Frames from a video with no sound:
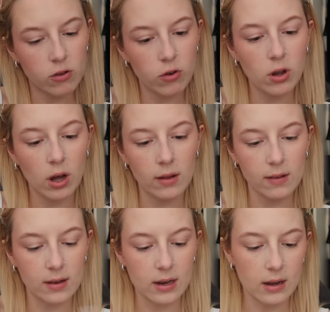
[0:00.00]
two
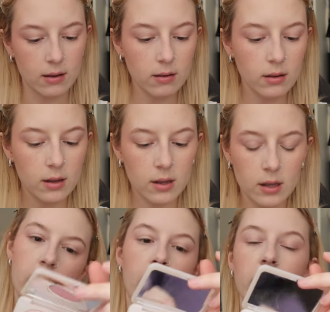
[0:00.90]
colours in here.
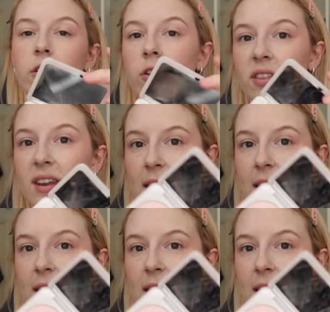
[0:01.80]
I don't know the